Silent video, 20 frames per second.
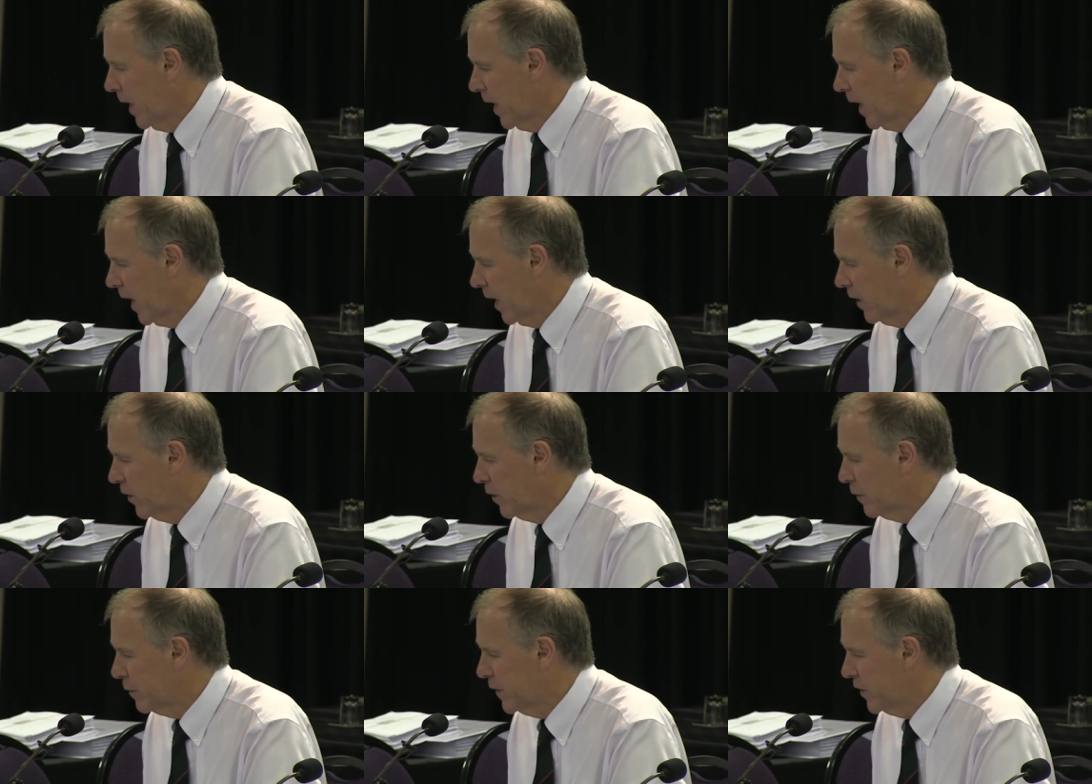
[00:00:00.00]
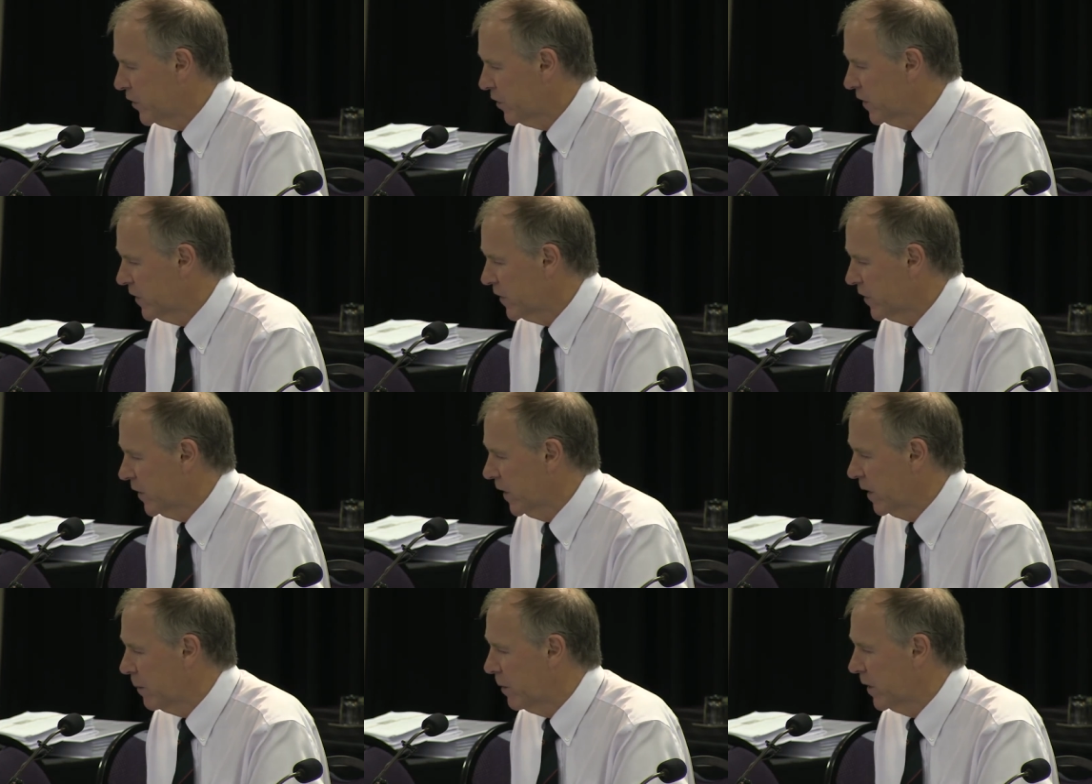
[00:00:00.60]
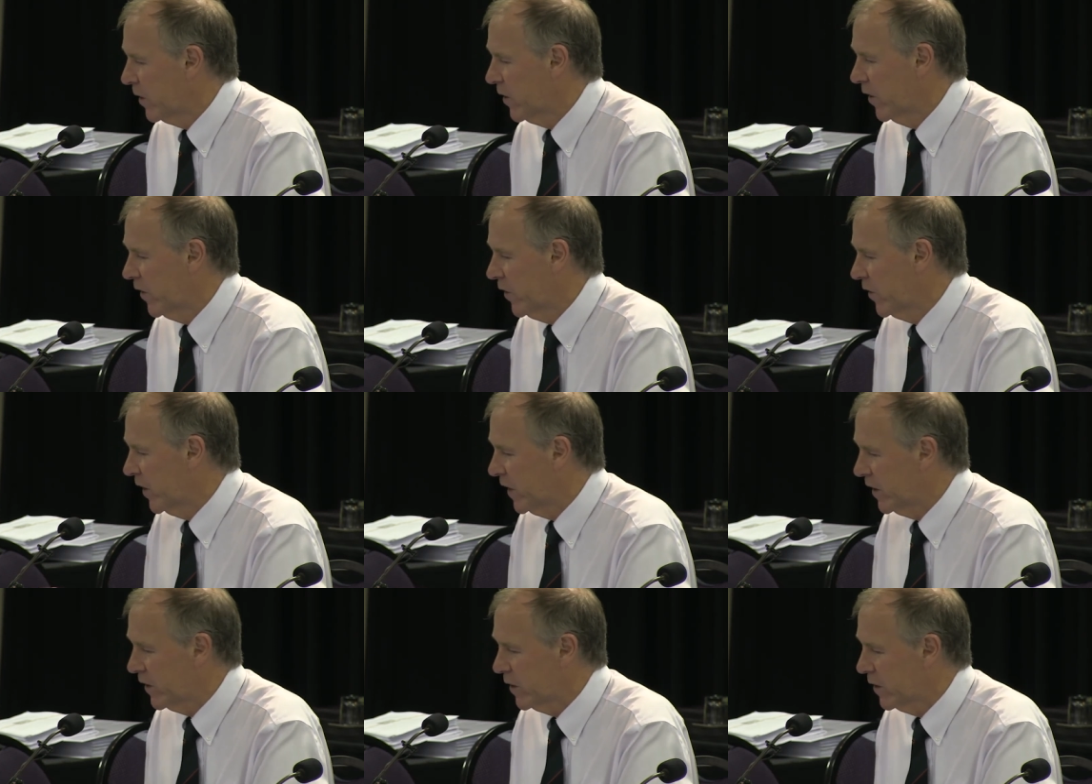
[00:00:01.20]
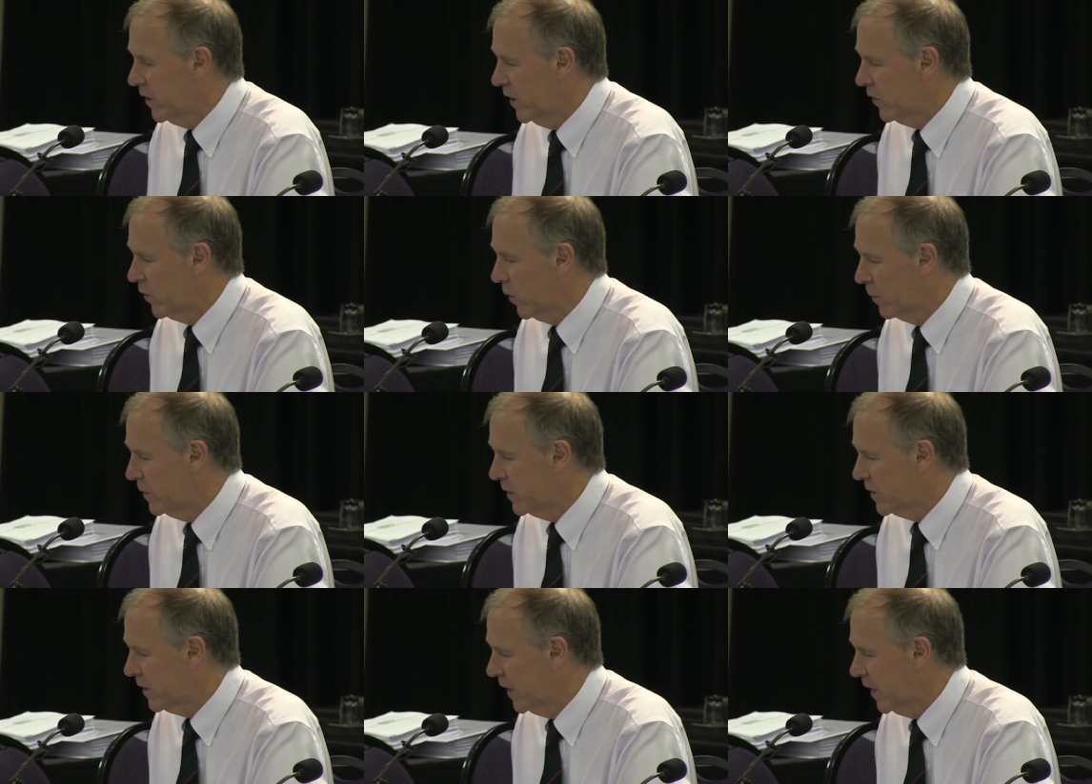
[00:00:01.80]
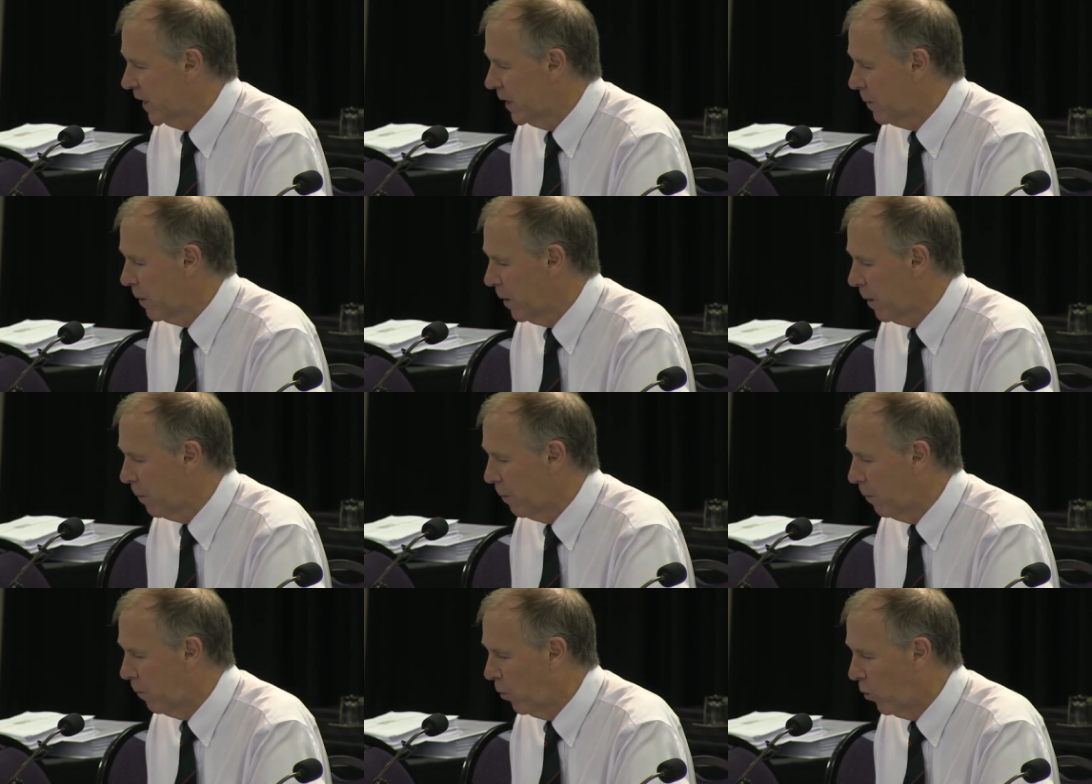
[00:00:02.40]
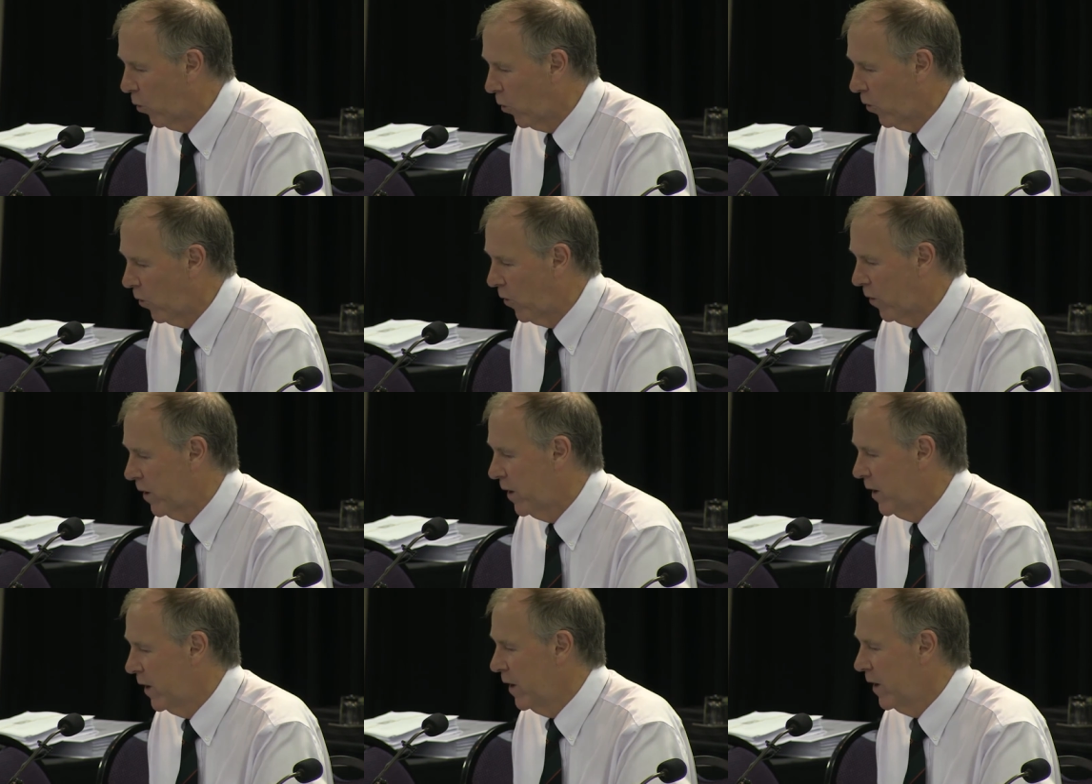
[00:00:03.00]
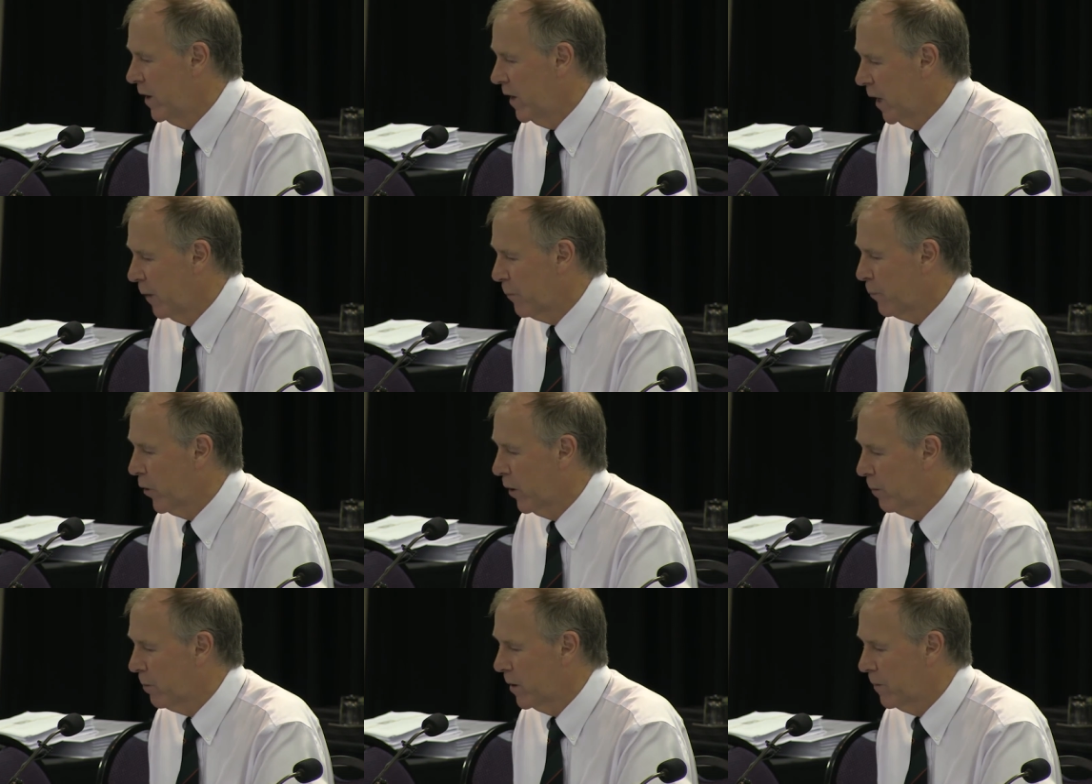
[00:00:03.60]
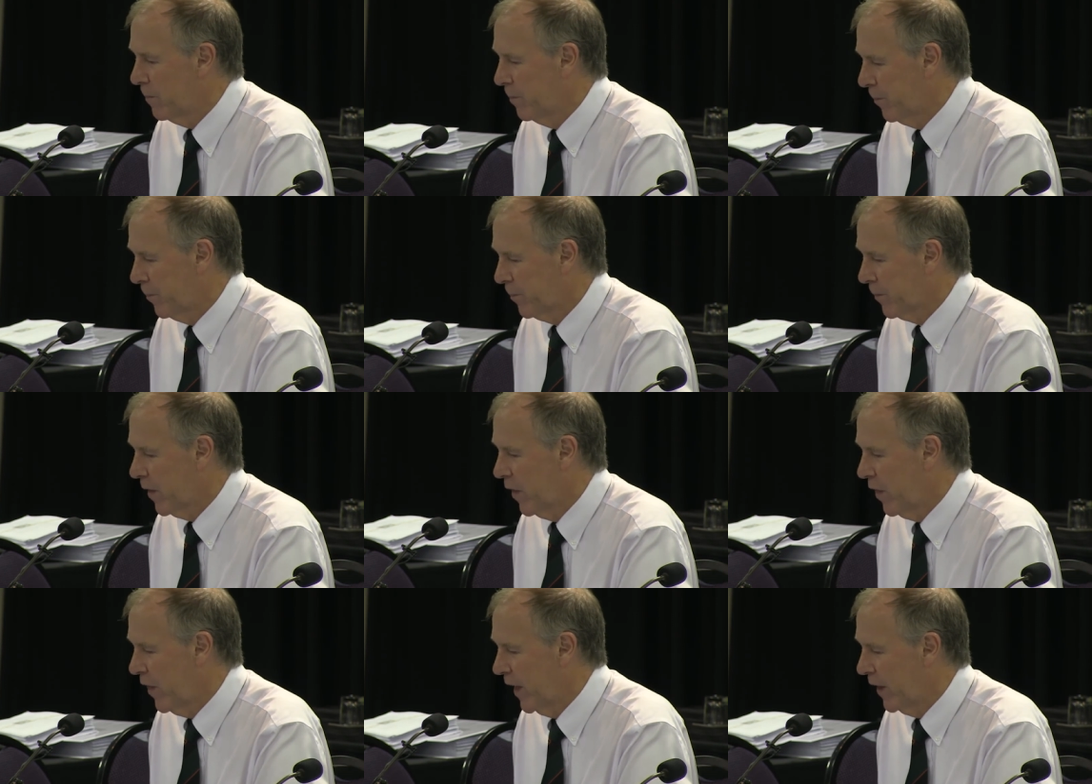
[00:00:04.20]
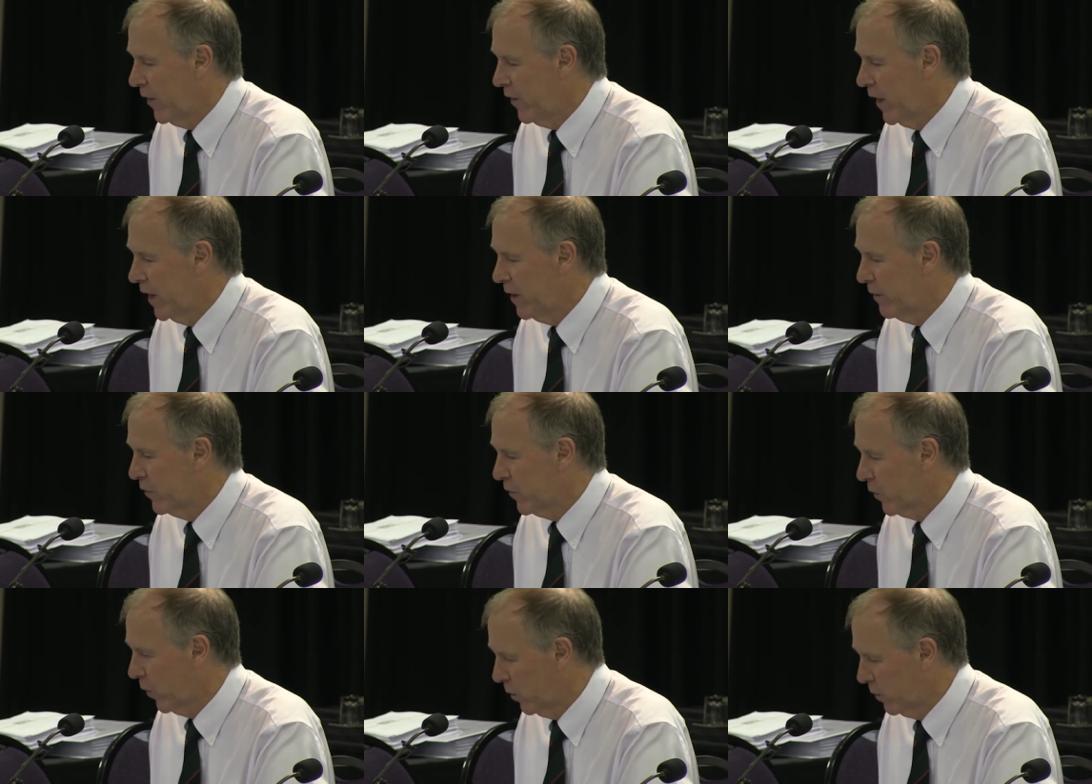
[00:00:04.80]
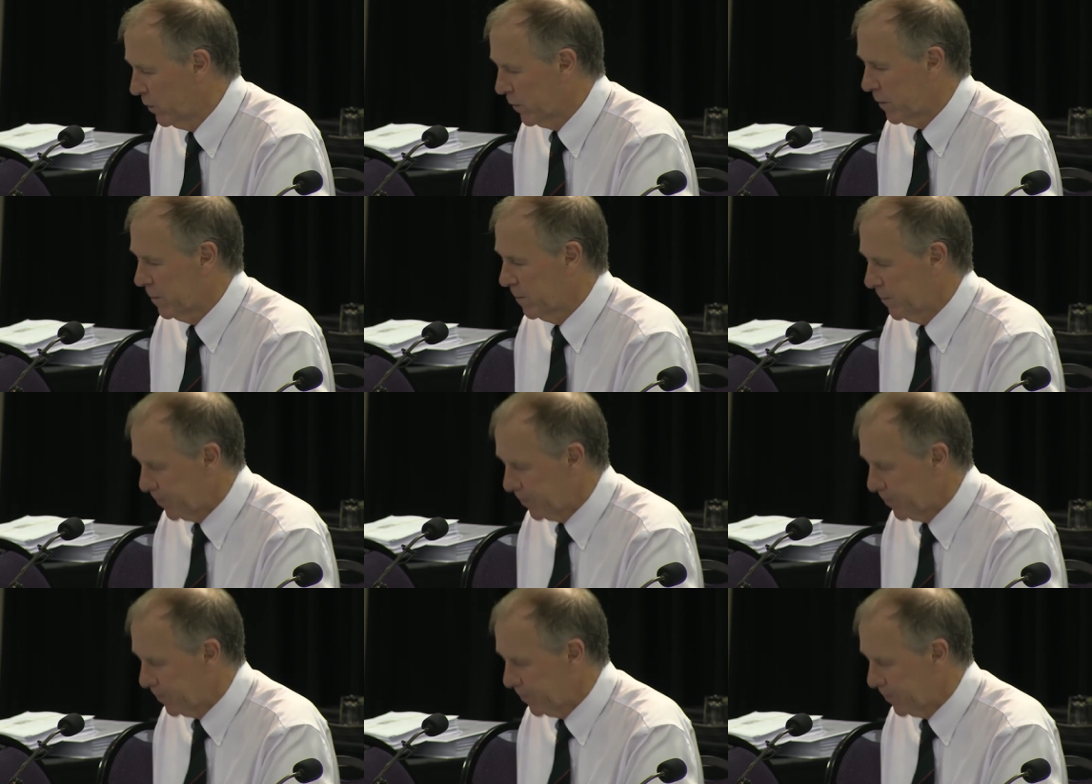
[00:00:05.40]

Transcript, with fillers: uh, deficiency because zinc is obviously more a problem than they've solved.